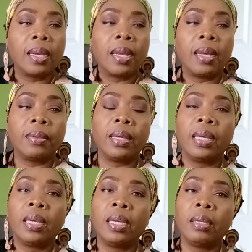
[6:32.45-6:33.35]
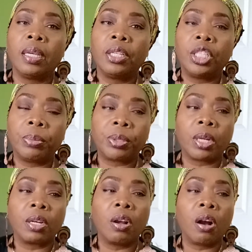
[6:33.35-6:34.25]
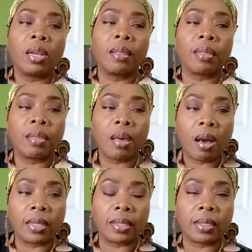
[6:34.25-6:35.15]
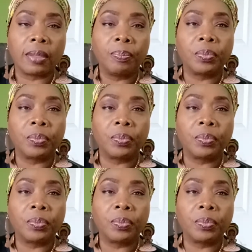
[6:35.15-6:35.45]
and the Egyptian god Thoth